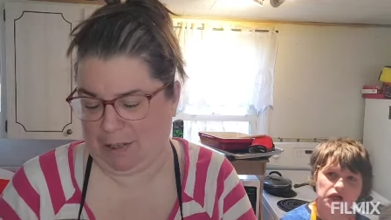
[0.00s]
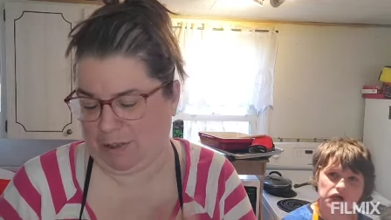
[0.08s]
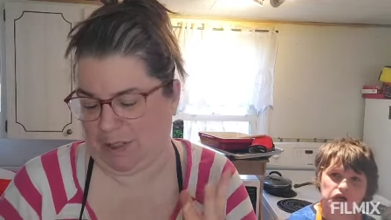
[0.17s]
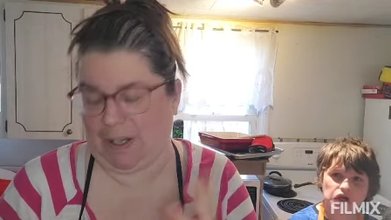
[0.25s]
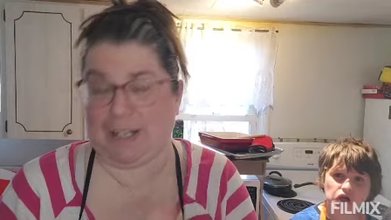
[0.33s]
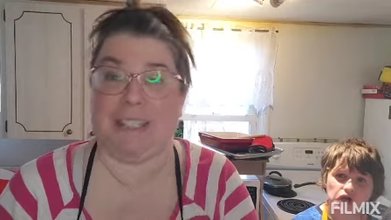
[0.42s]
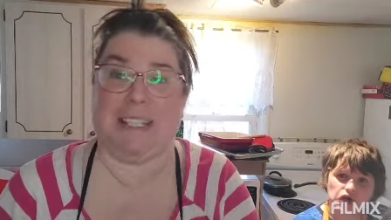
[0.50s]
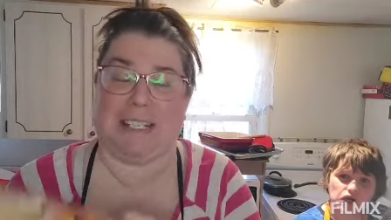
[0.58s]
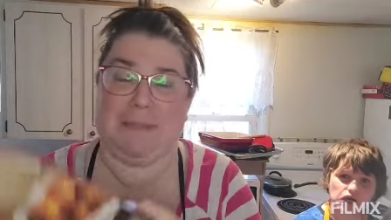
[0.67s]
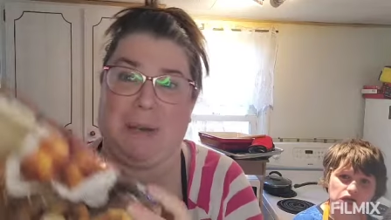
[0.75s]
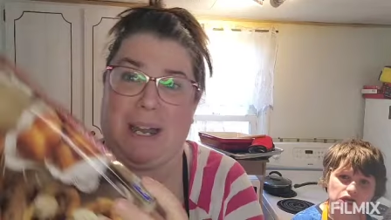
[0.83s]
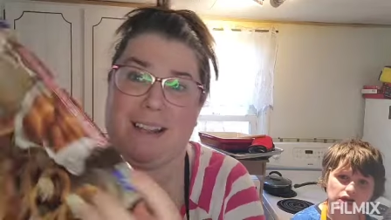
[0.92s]
Oh, sorry,
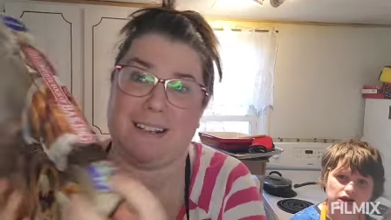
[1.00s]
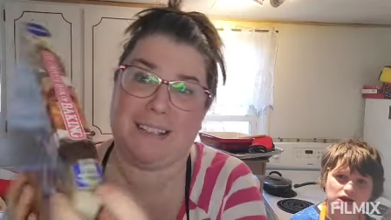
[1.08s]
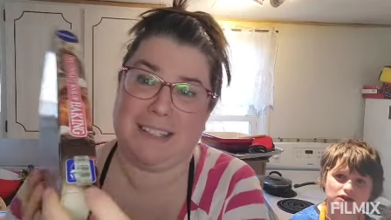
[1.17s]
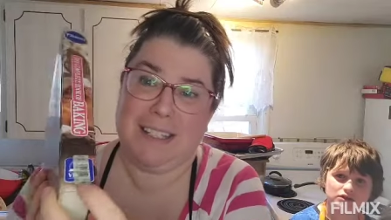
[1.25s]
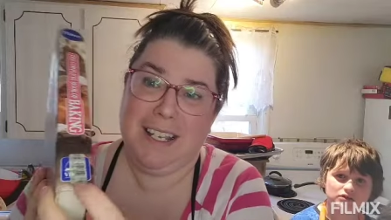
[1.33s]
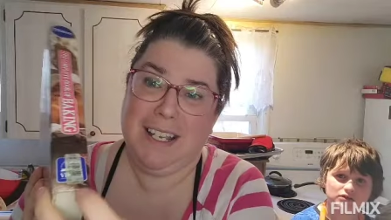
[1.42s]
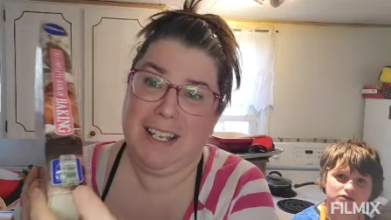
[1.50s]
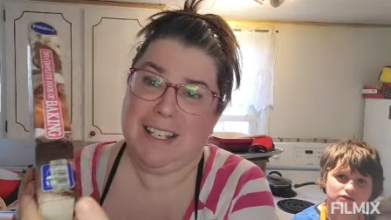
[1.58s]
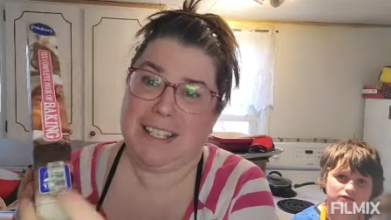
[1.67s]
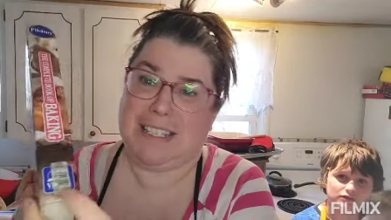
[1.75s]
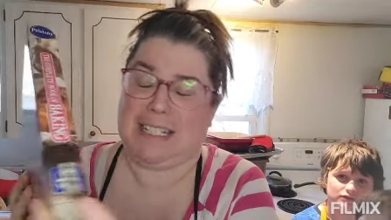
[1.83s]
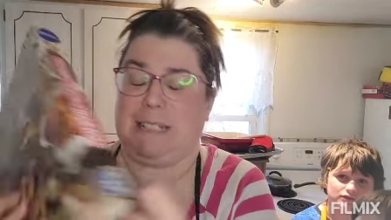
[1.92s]
six bucks
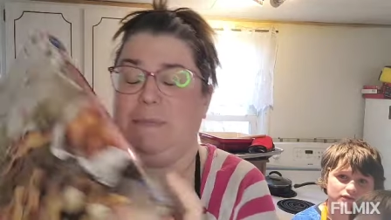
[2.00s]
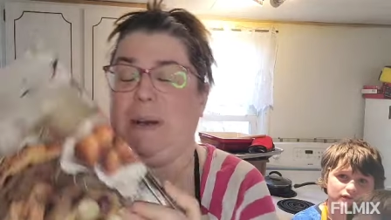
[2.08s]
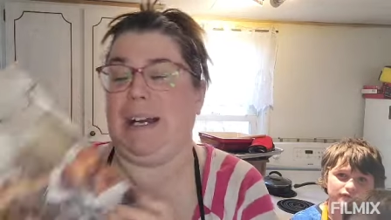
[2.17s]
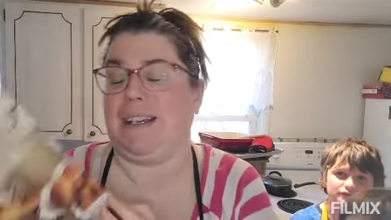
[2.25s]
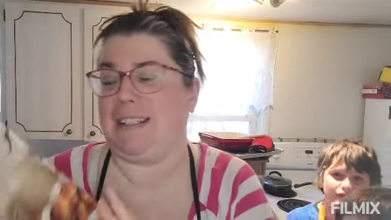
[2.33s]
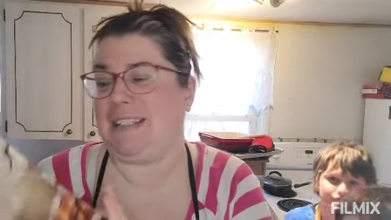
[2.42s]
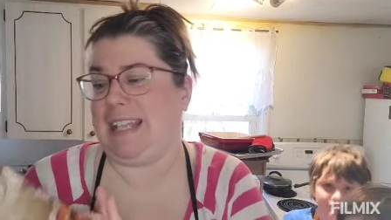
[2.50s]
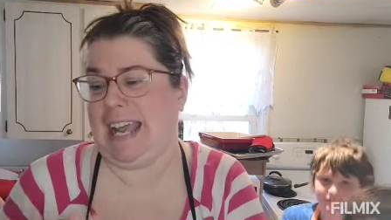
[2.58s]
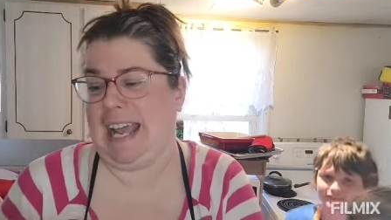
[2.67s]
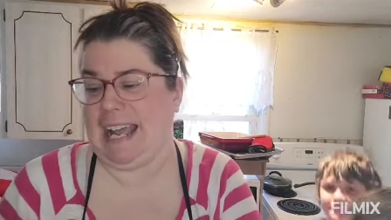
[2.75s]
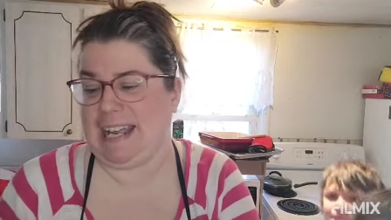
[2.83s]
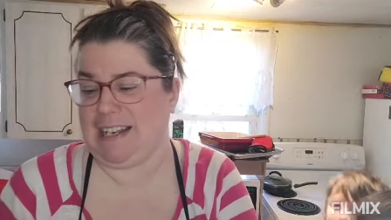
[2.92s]
six bucks
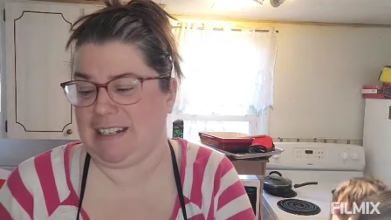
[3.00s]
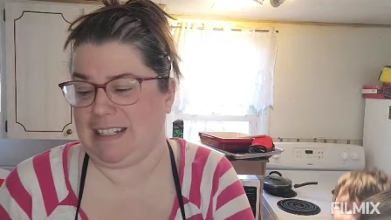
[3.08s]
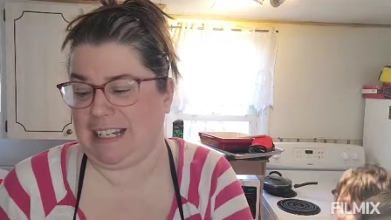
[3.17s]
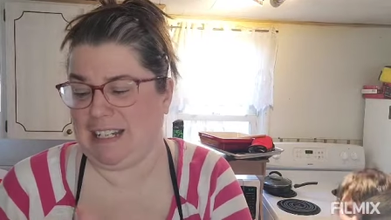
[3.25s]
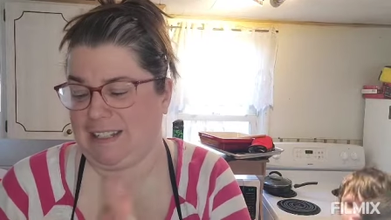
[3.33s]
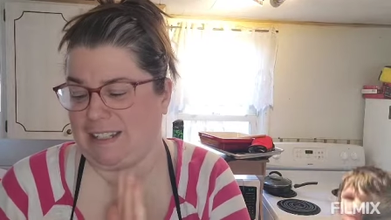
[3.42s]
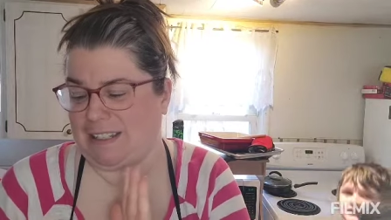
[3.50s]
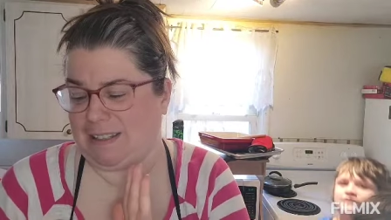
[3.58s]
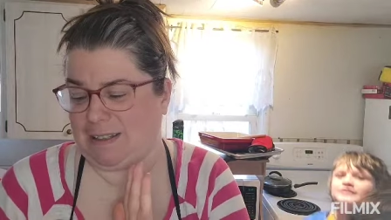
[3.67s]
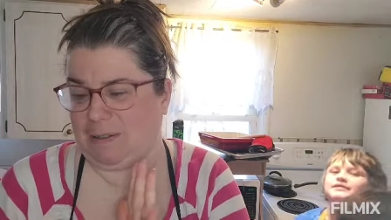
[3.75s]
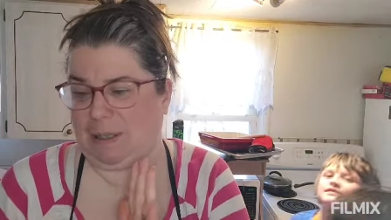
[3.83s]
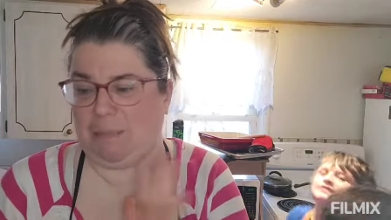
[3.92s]
and
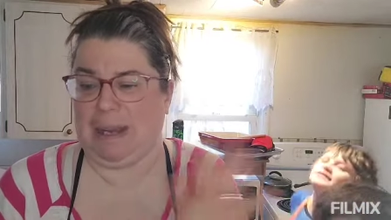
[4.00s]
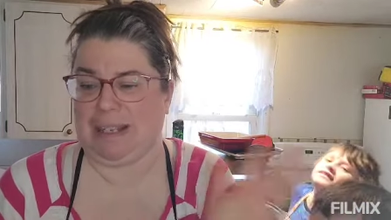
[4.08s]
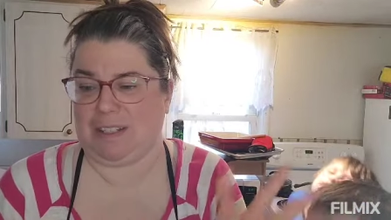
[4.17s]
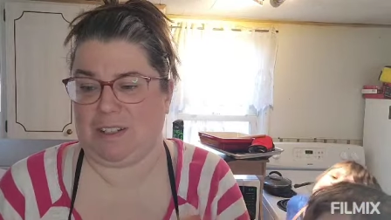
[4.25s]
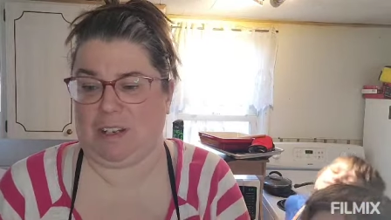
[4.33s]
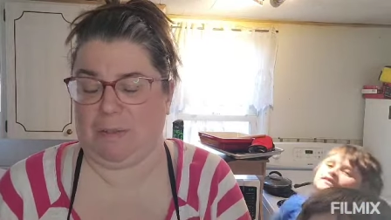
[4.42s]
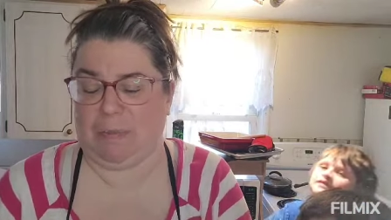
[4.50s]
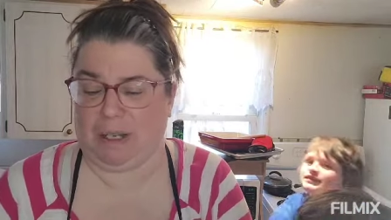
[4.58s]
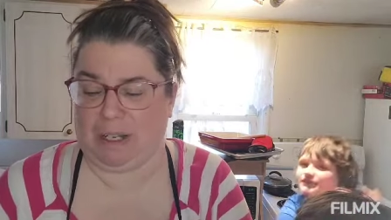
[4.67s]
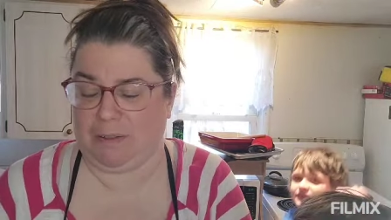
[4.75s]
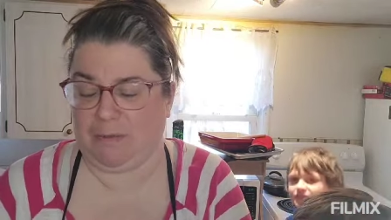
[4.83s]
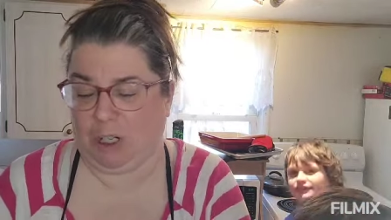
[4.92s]
it's the best
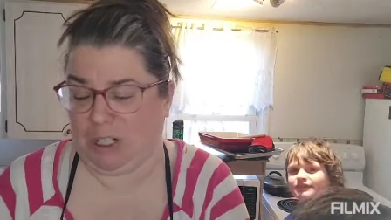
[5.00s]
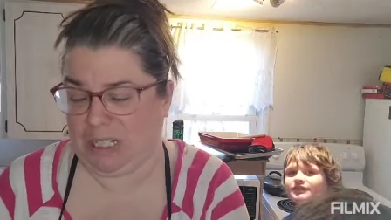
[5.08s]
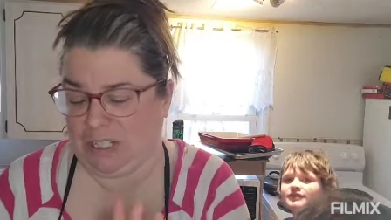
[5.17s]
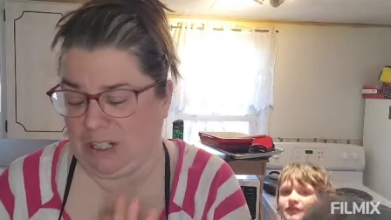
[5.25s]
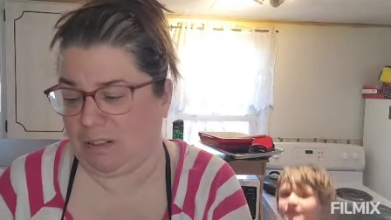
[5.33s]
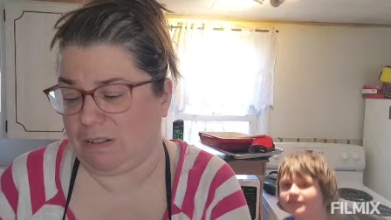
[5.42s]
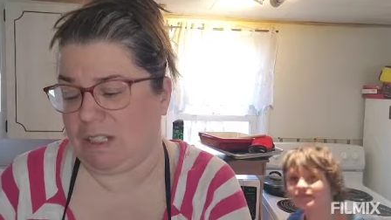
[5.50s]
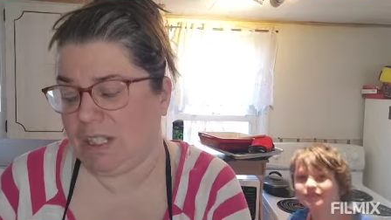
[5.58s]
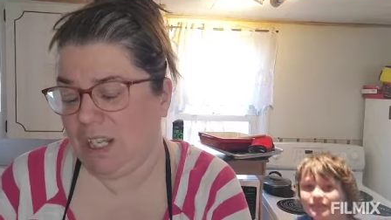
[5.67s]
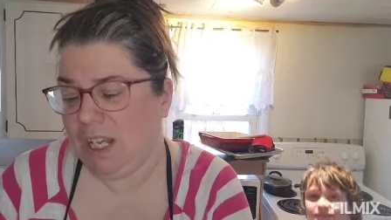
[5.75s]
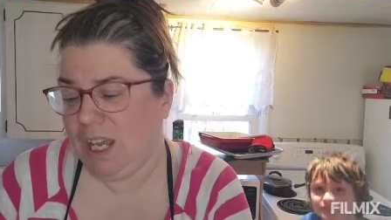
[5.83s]
cookbook for desserts.